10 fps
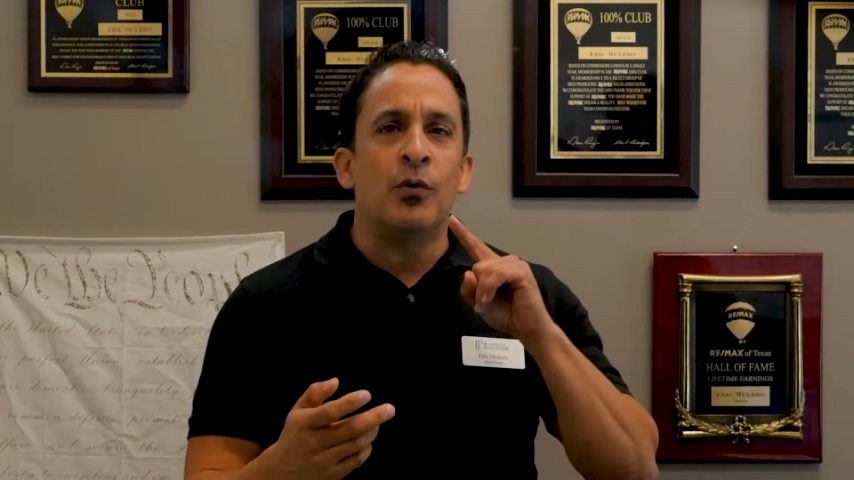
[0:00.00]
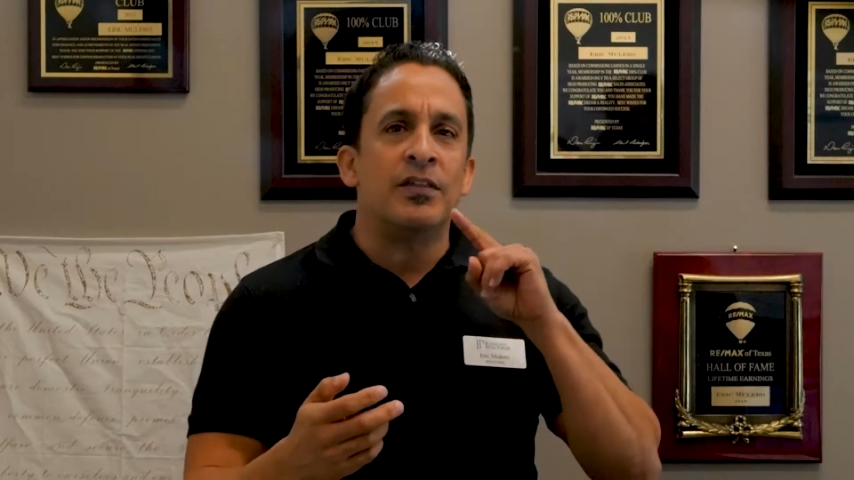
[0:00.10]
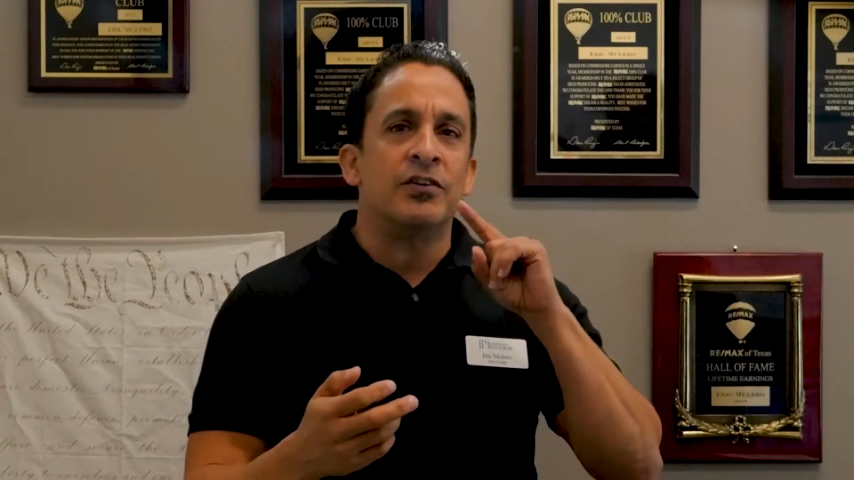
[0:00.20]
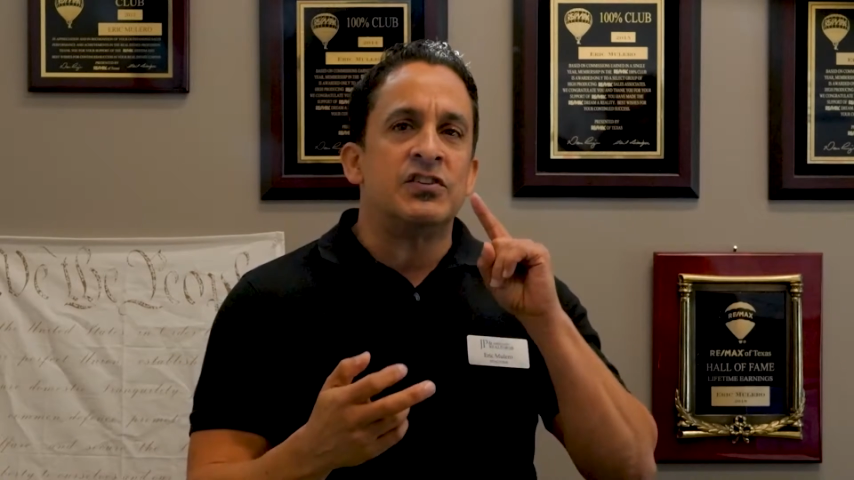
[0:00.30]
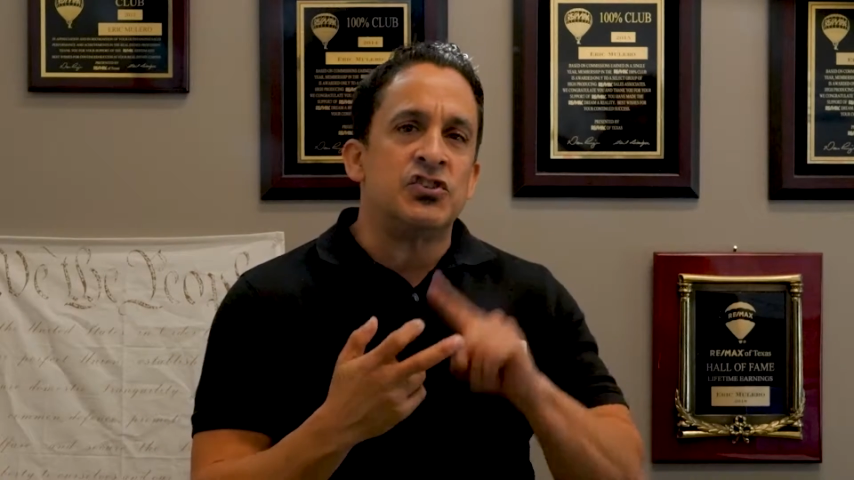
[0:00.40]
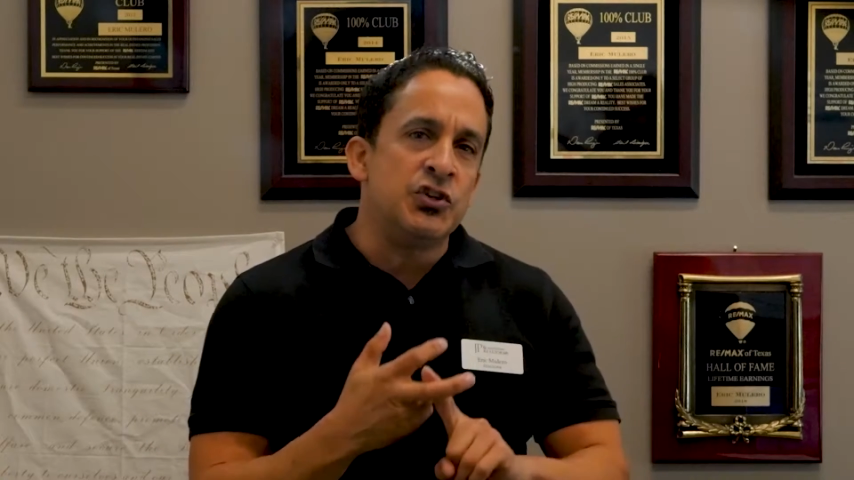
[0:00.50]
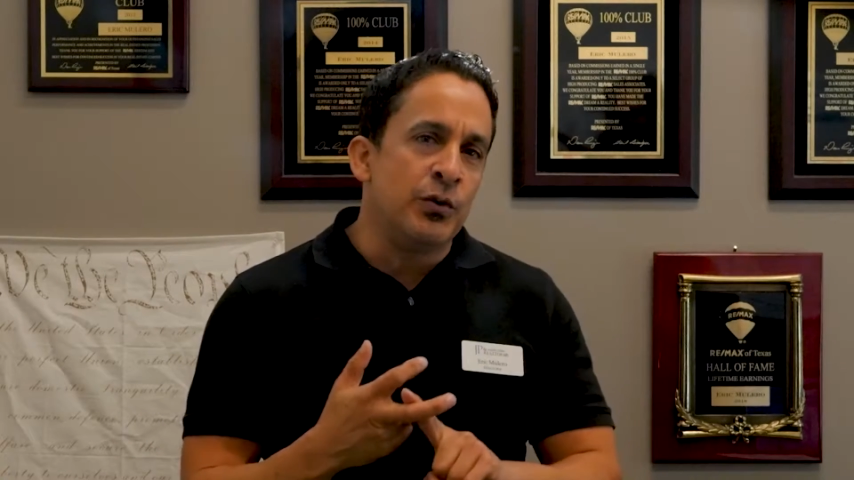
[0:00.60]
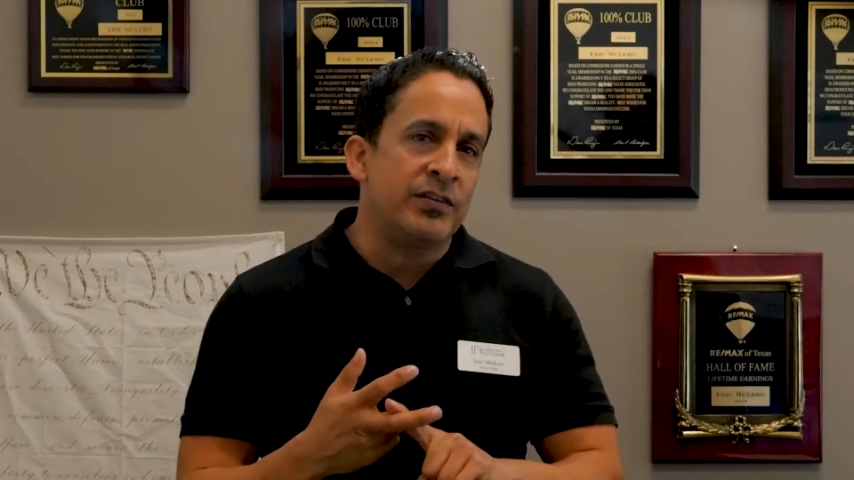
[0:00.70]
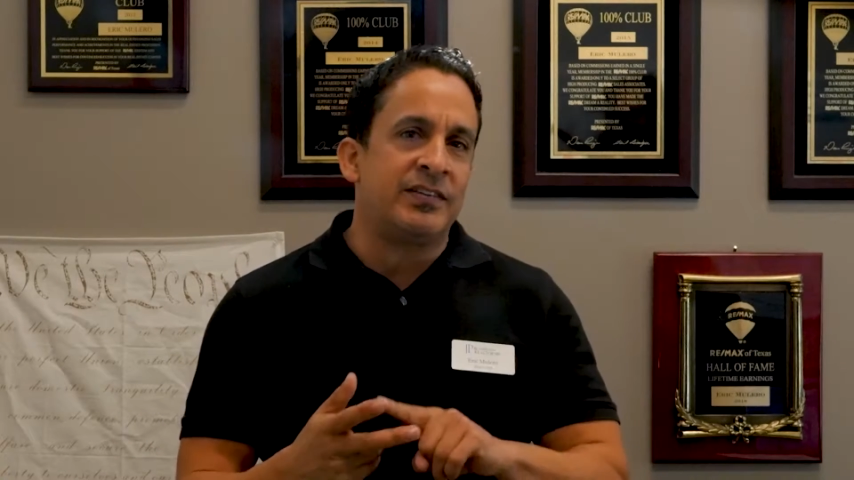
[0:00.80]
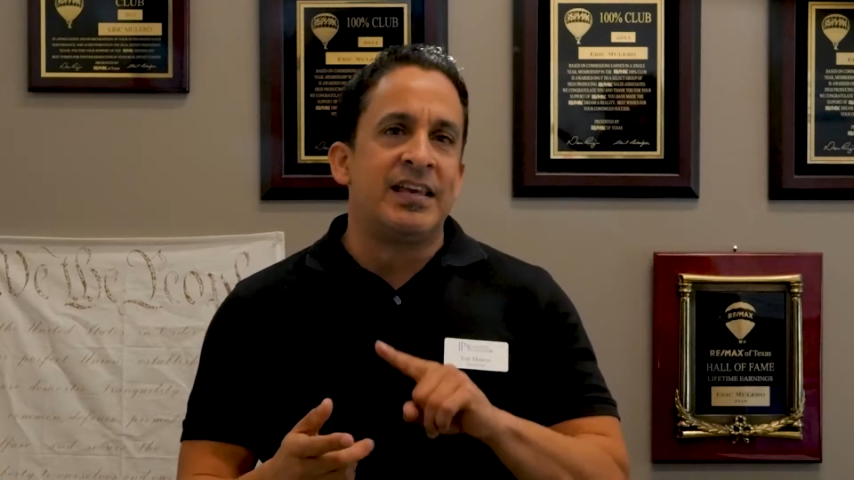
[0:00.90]
whether it's
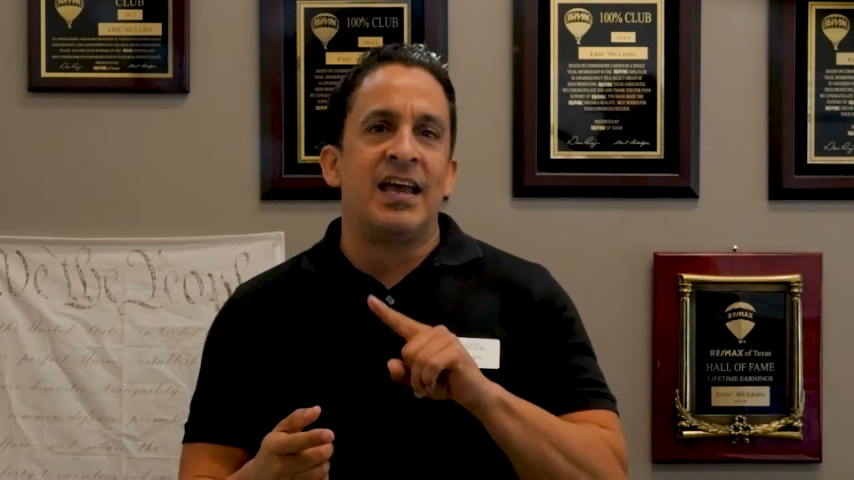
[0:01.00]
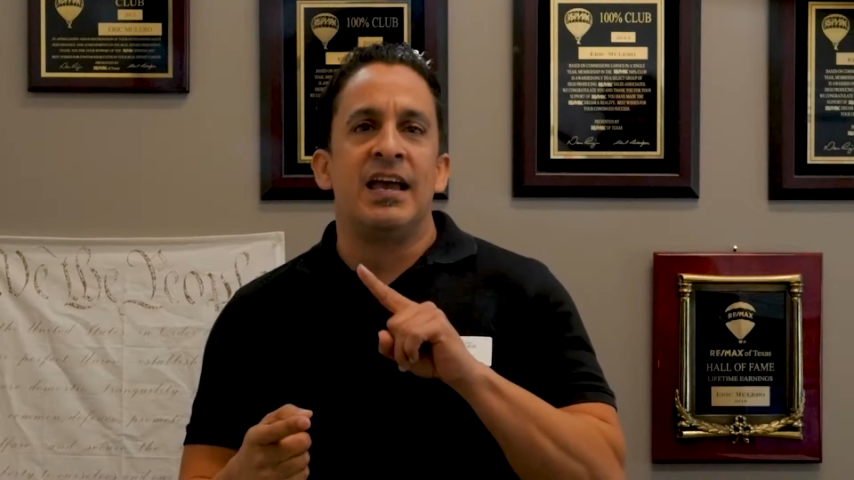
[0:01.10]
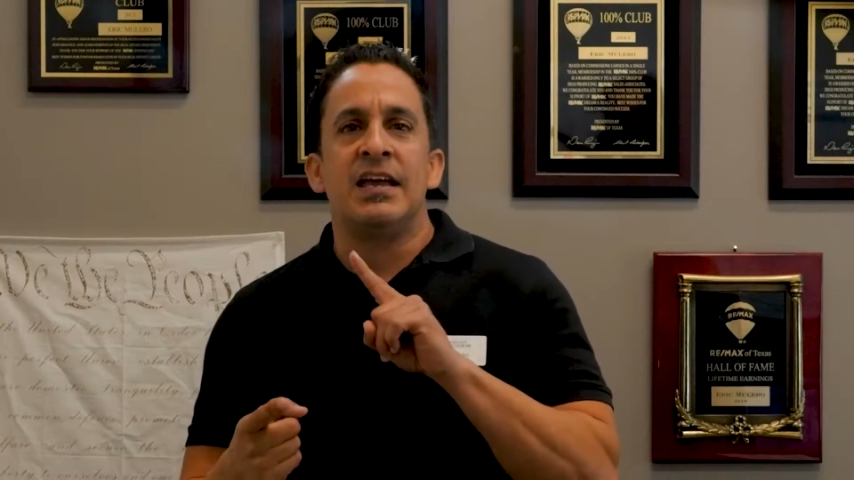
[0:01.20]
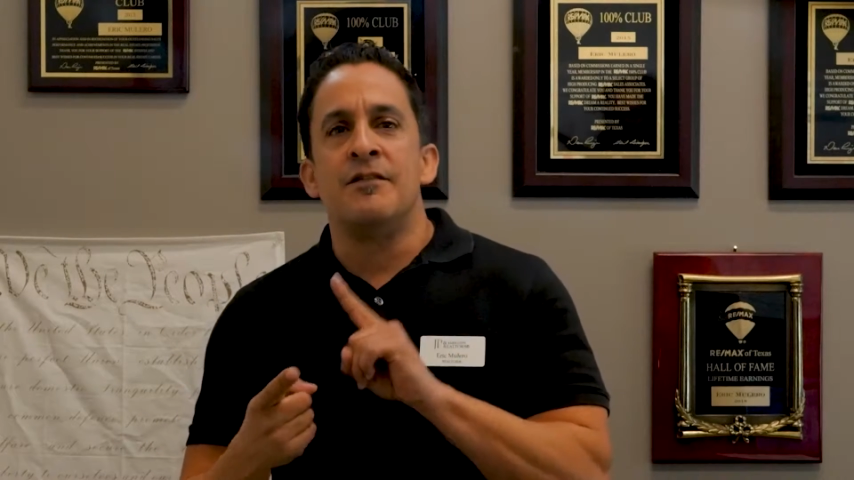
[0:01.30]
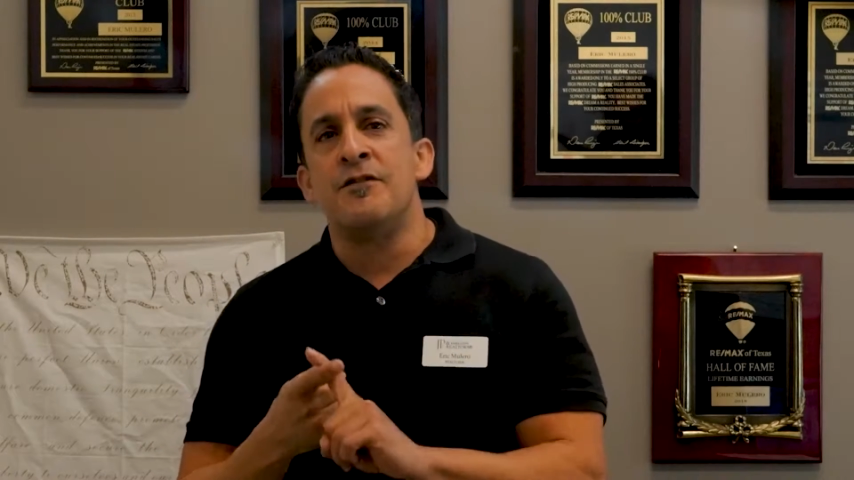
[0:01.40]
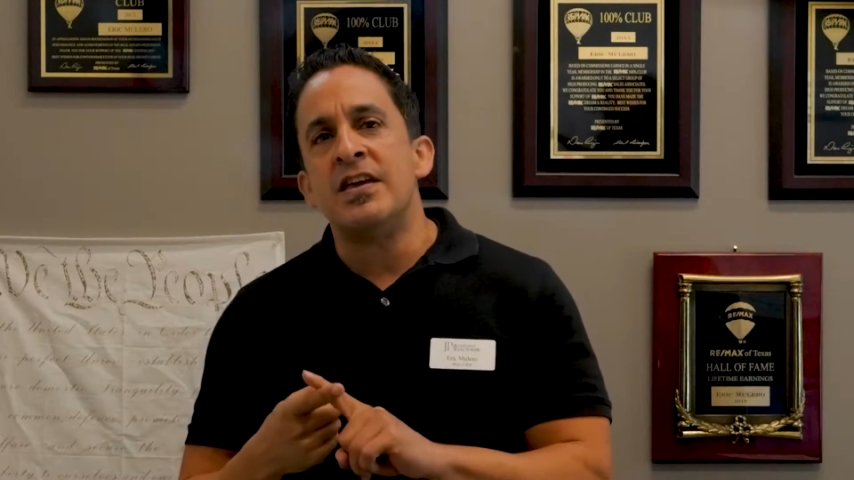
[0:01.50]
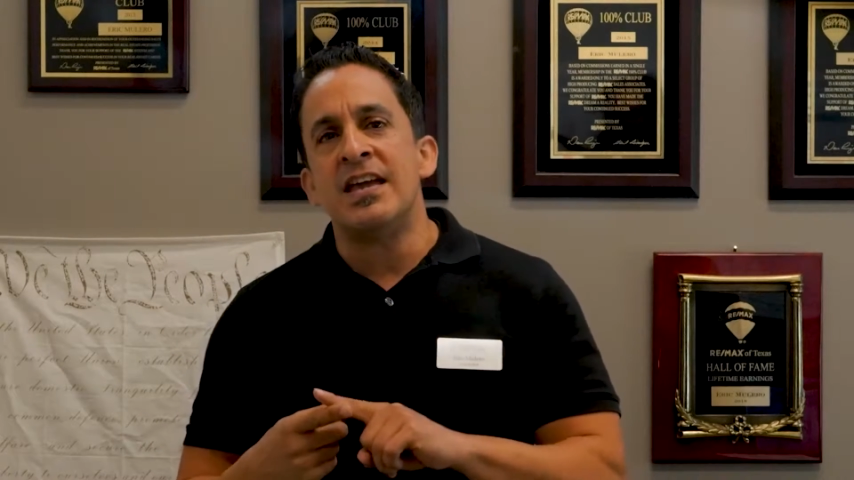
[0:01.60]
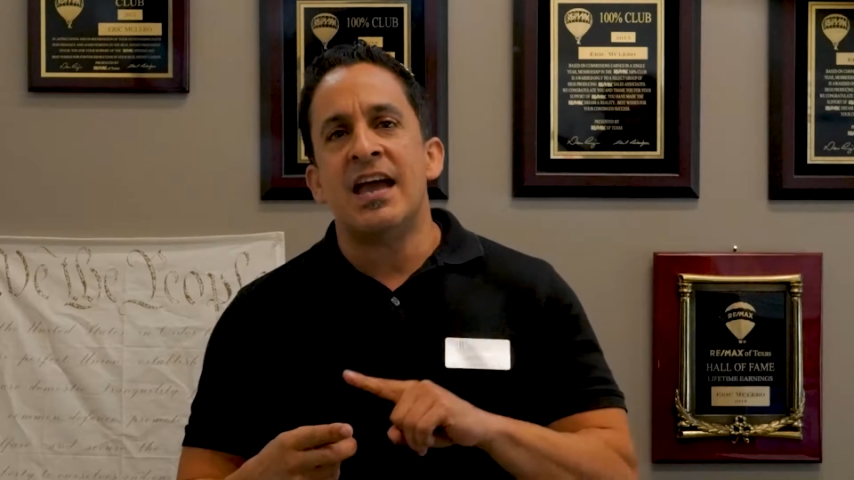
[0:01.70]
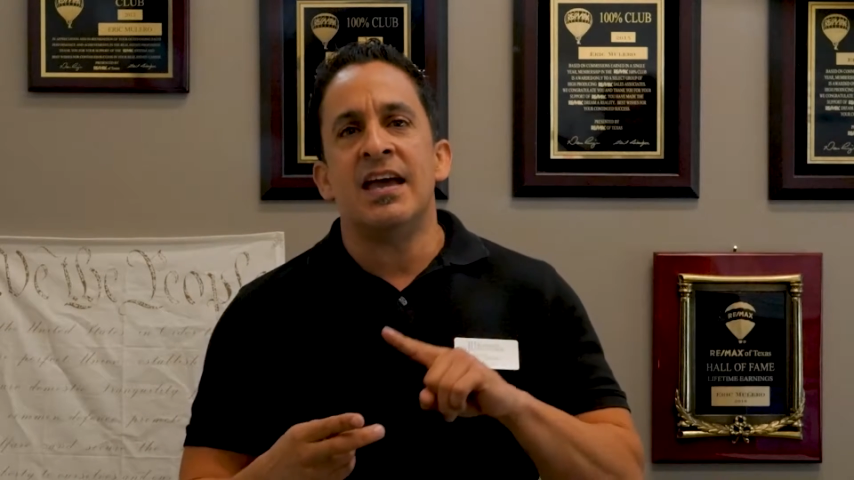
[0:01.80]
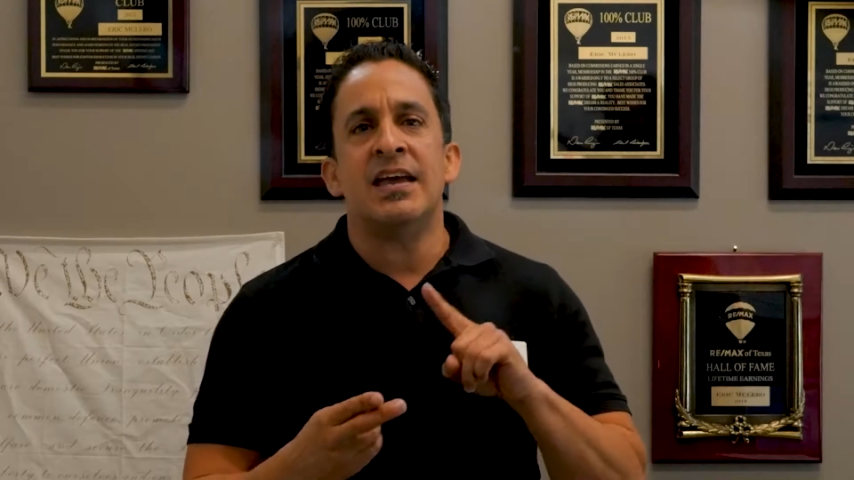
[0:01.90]
USDA,
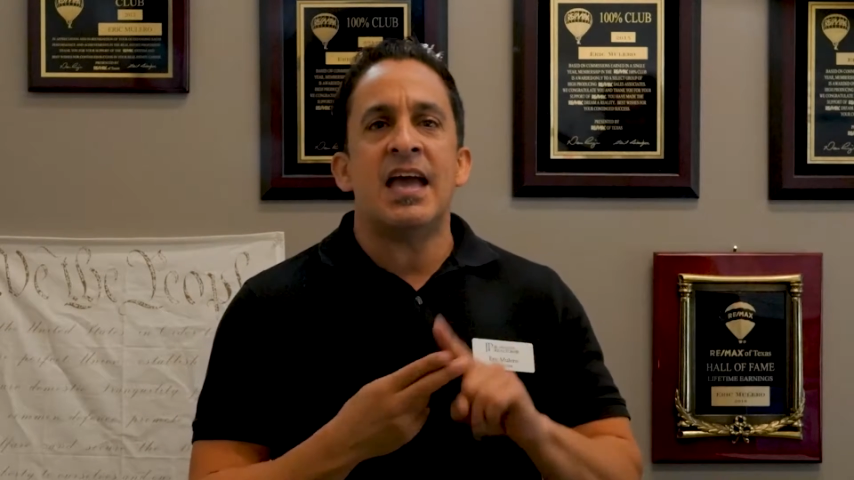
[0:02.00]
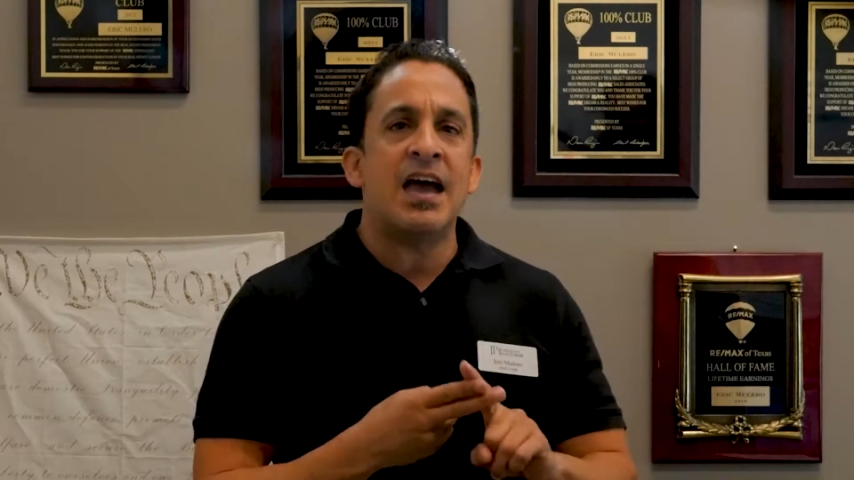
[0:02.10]
VA,